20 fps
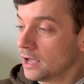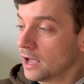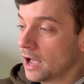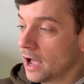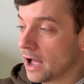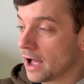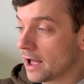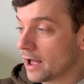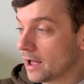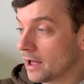
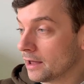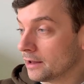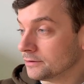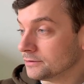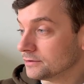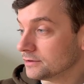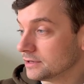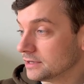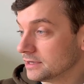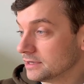
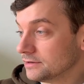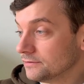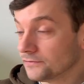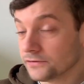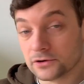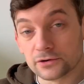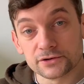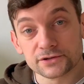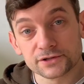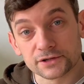And the
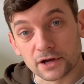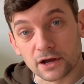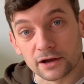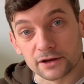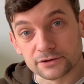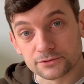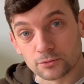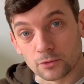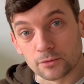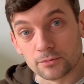filter start
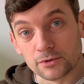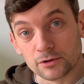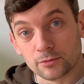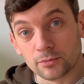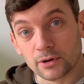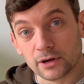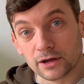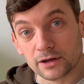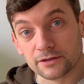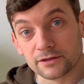is 1 ml
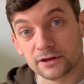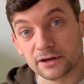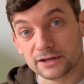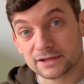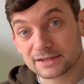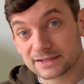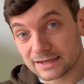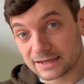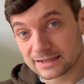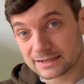per
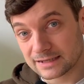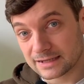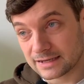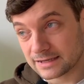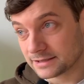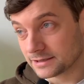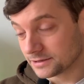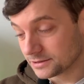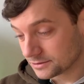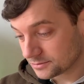36
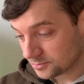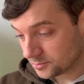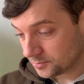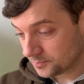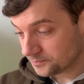litres.